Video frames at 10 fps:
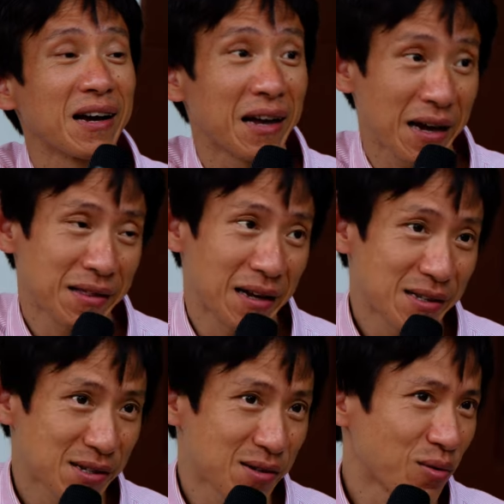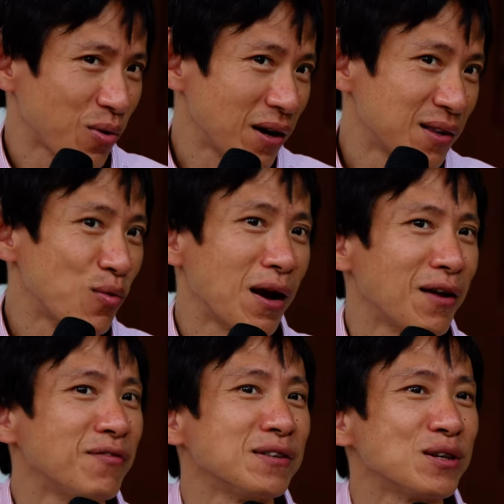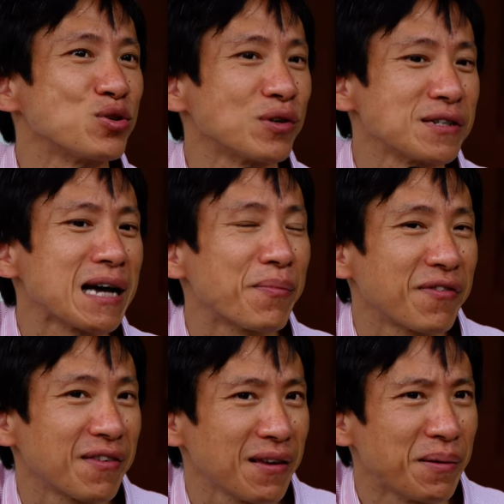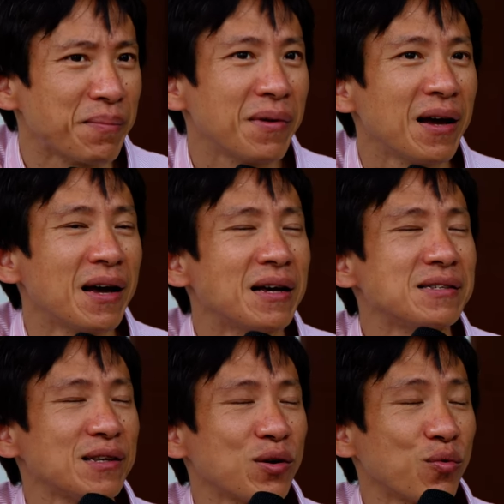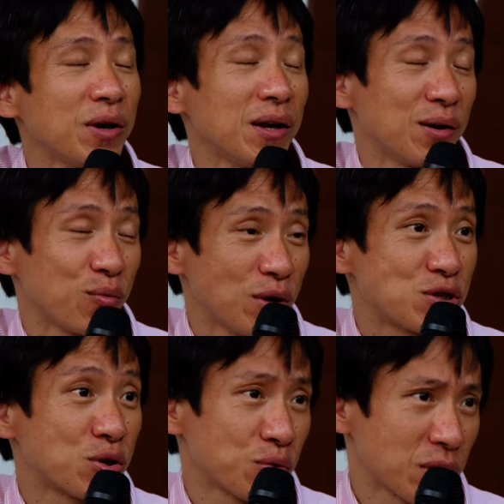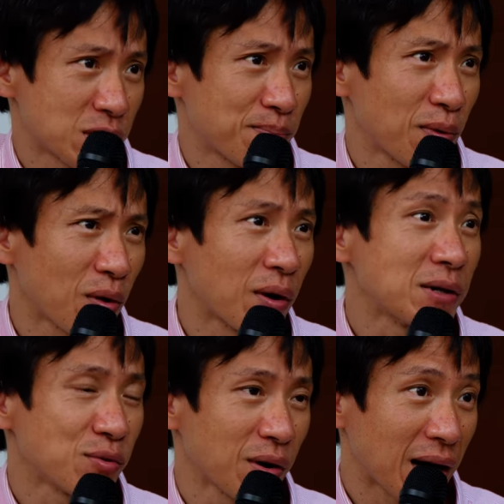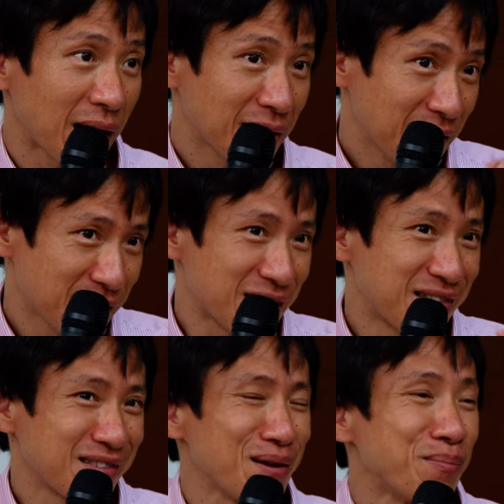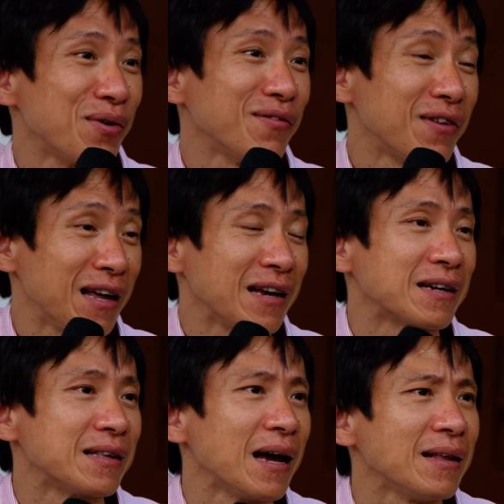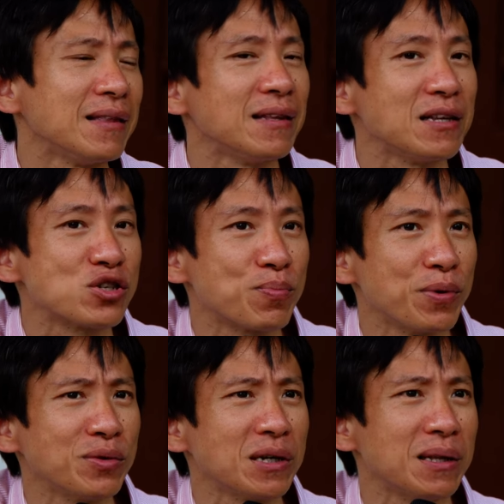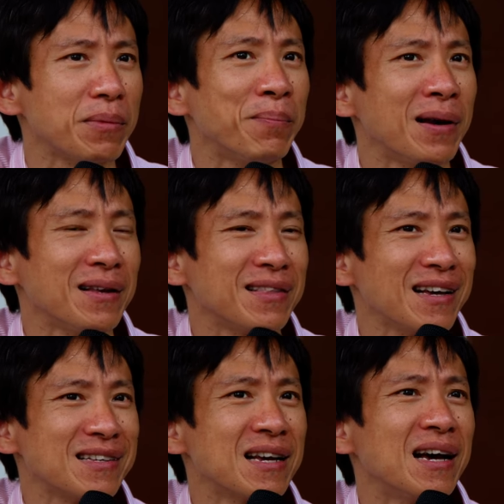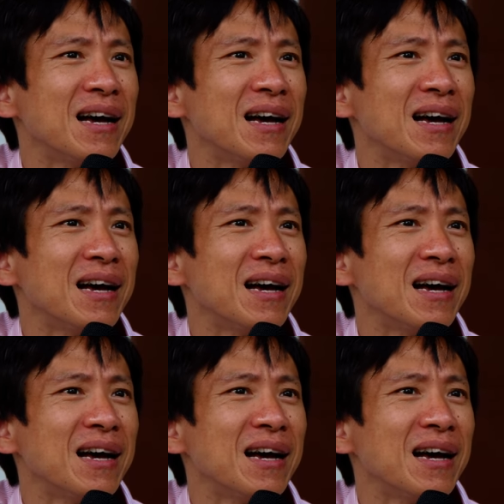Again, that is quite relevant to a sub theme that we wish to explore as well under the theme of linked and distributed mobilities,